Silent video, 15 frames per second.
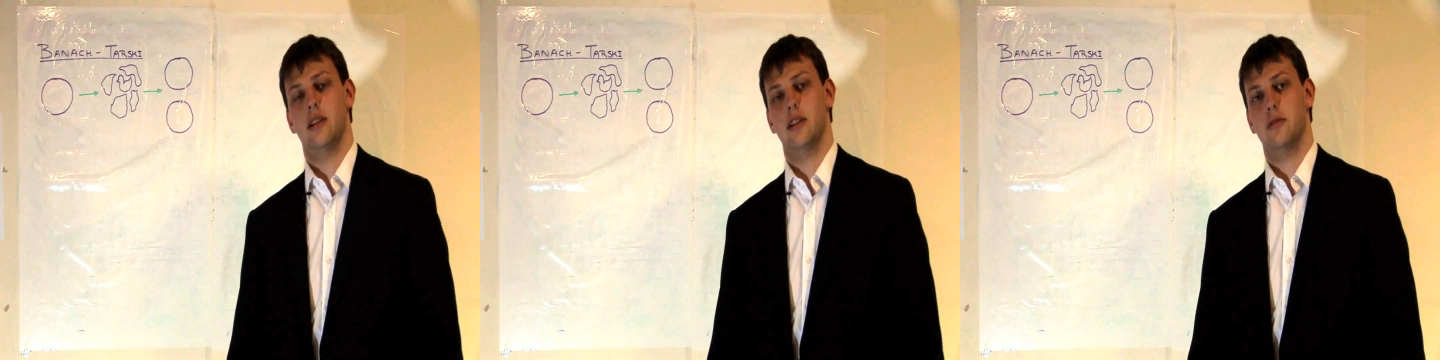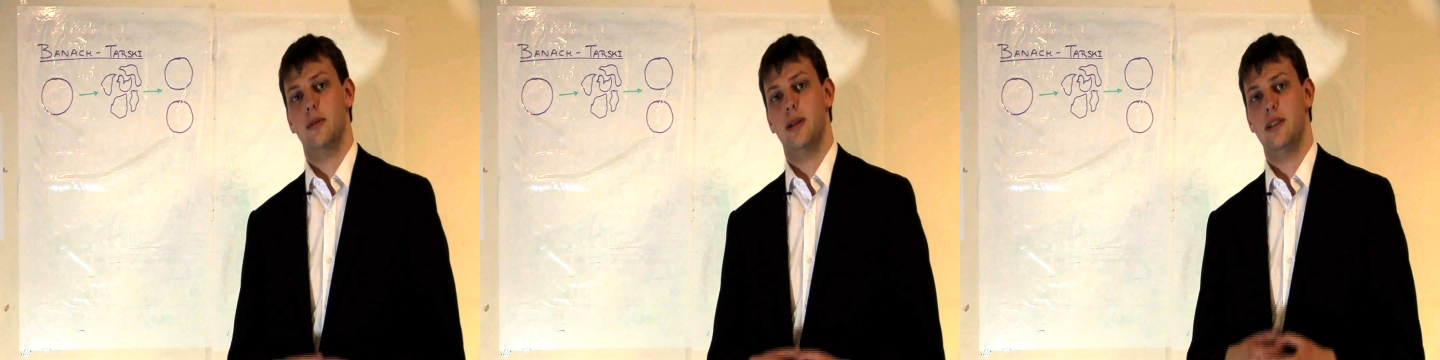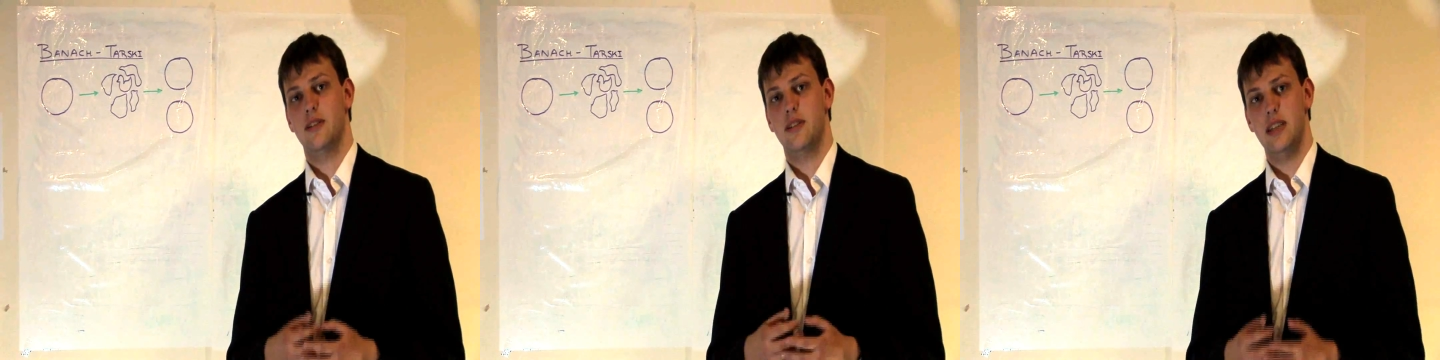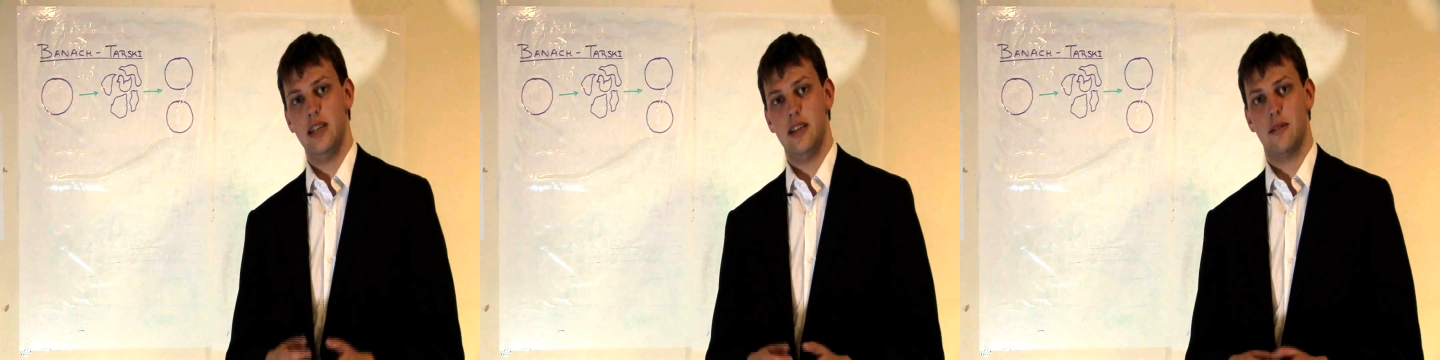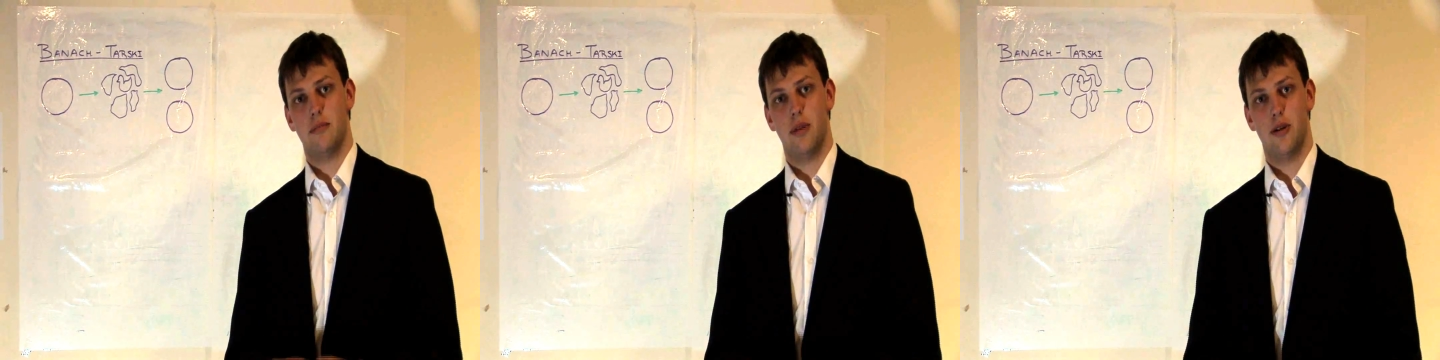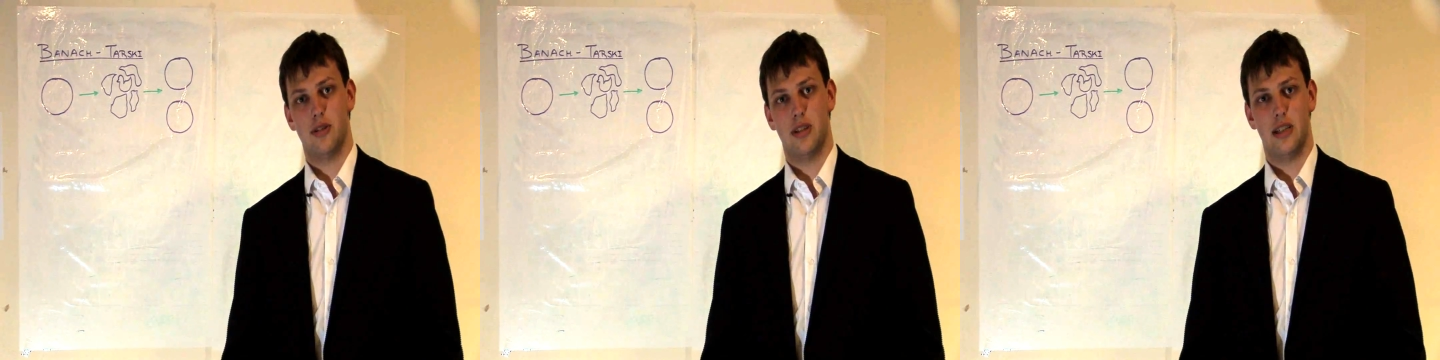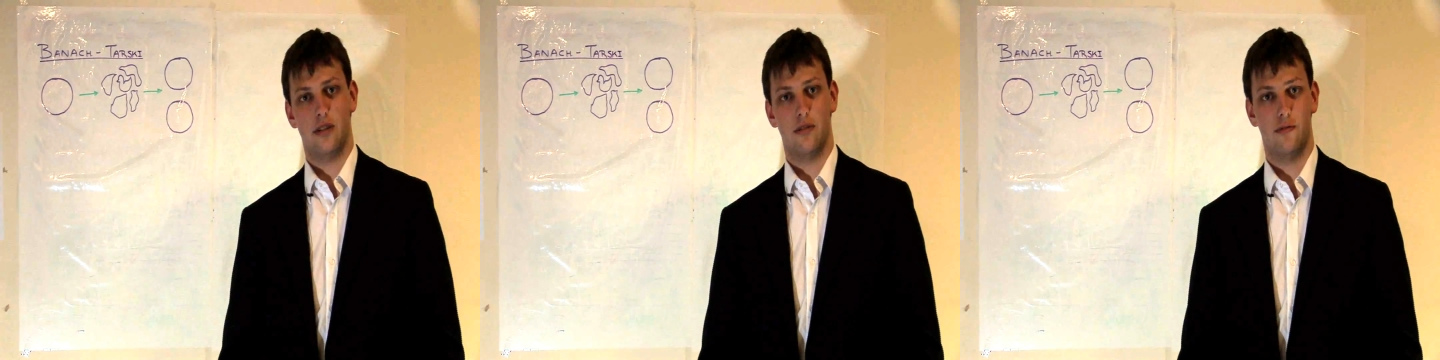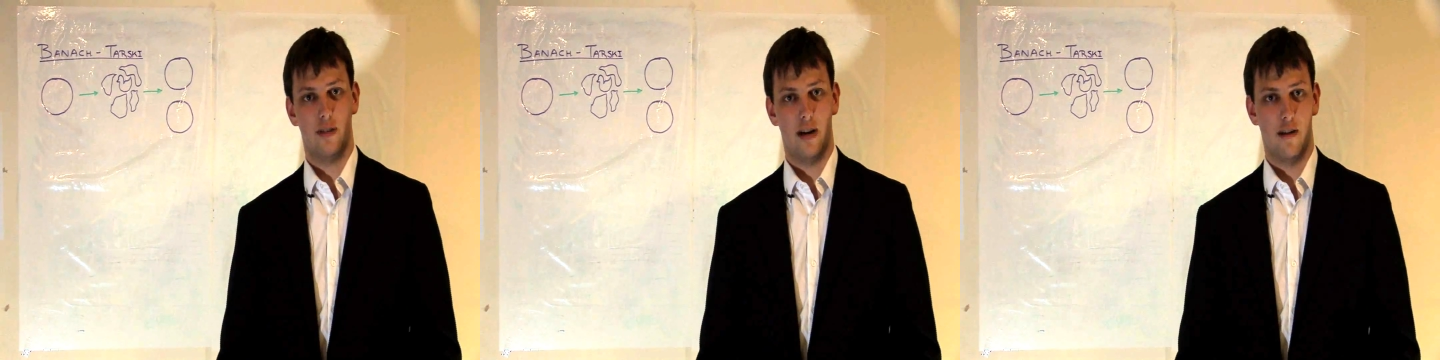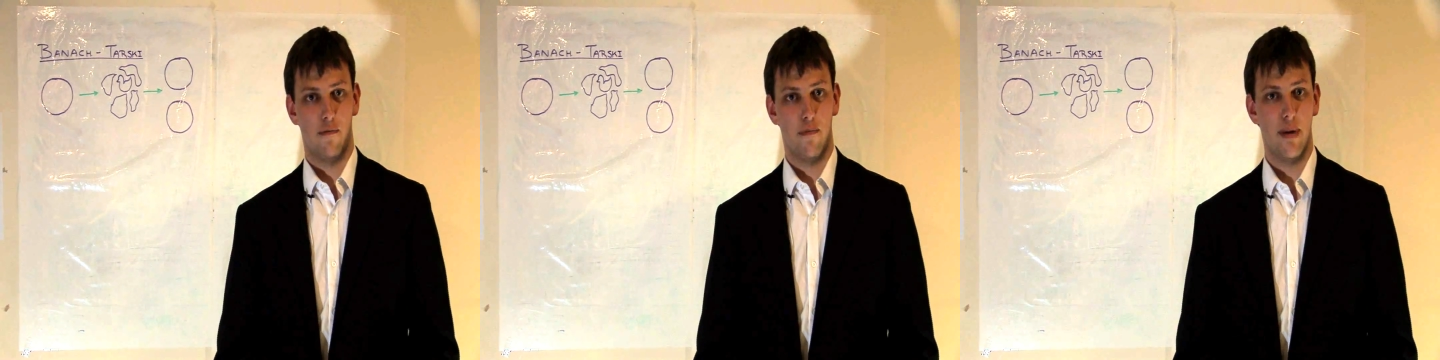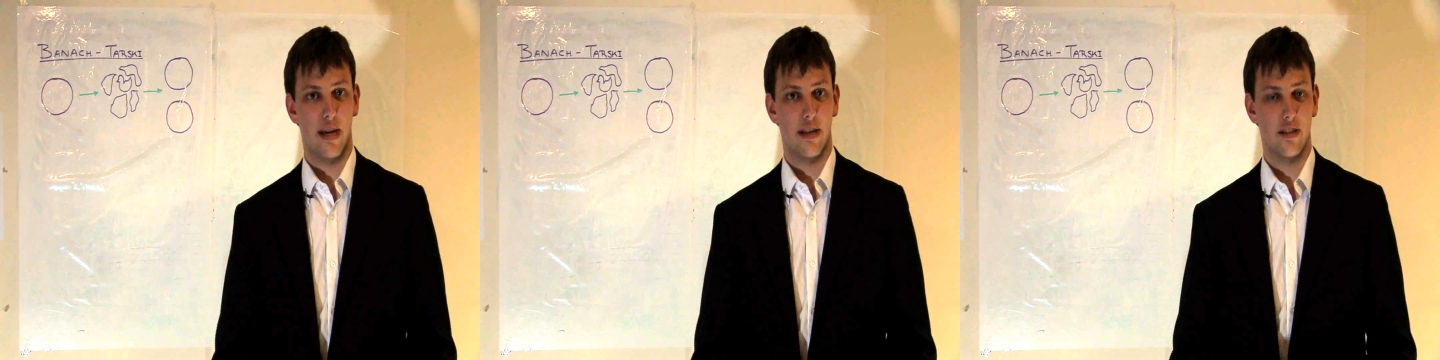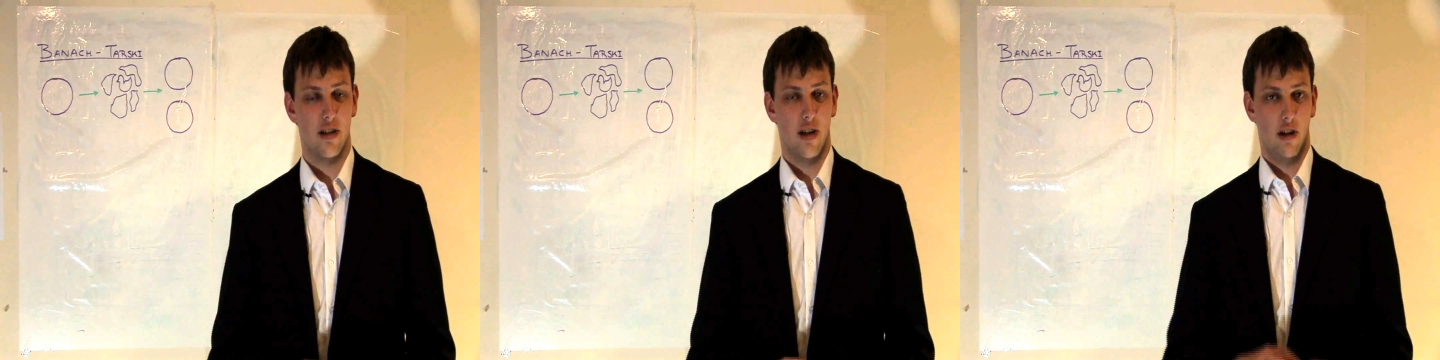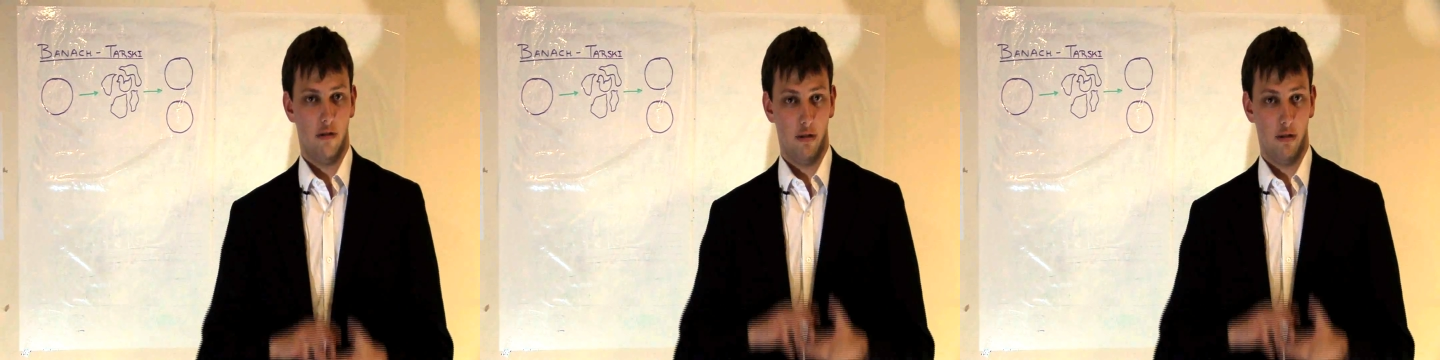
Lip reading: there's a way to decompose it into 5 bits,